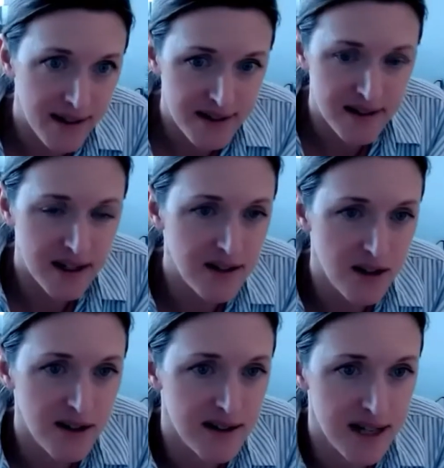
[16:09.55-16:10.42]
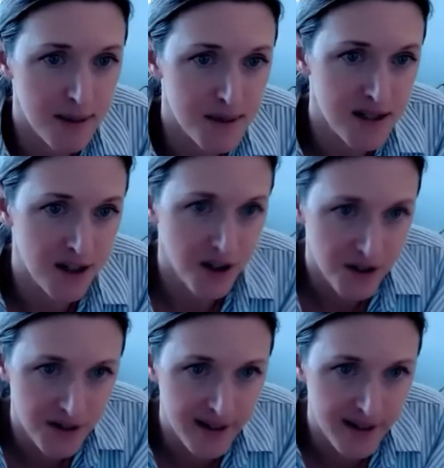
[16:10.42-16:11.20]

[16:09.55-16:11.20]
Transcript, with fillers: And this, these are the steps to earn